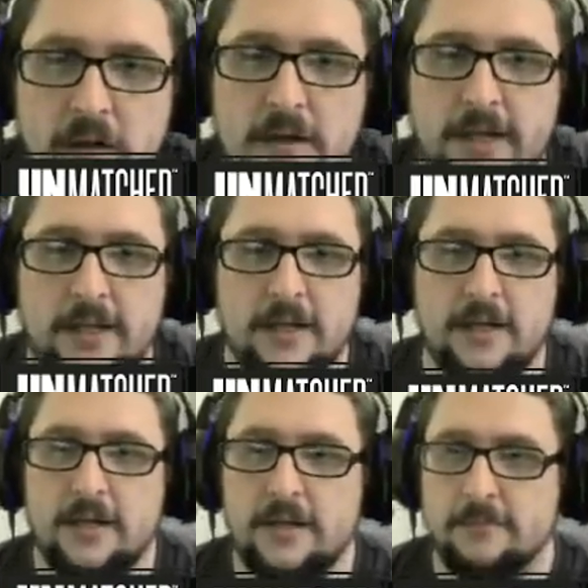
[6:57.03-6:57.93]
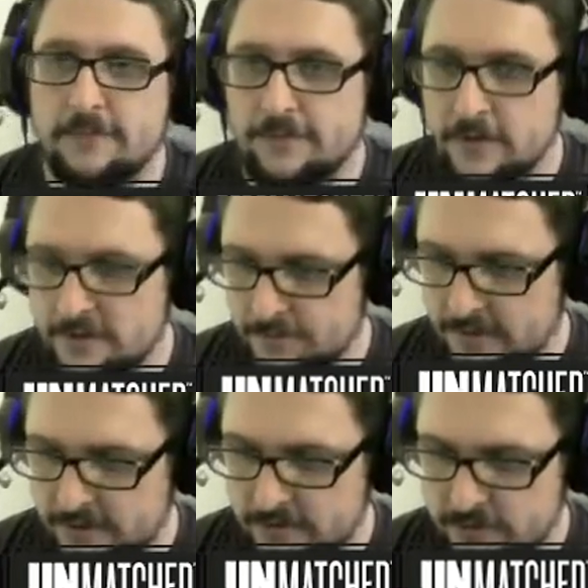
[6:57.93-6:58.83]
All right, and I am first,
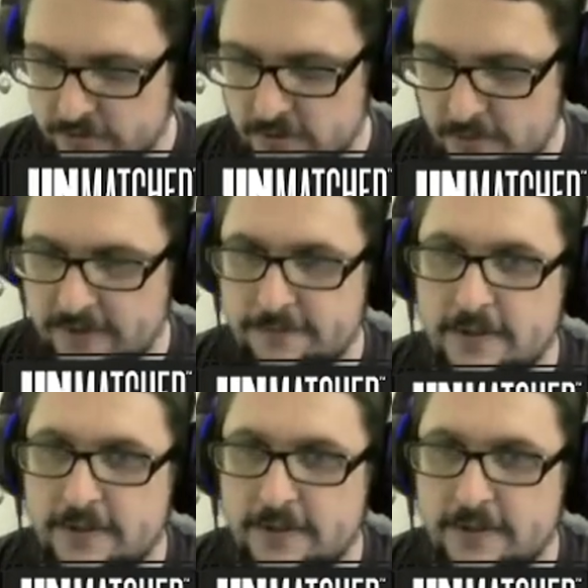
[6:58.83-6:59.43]
but I shall draw my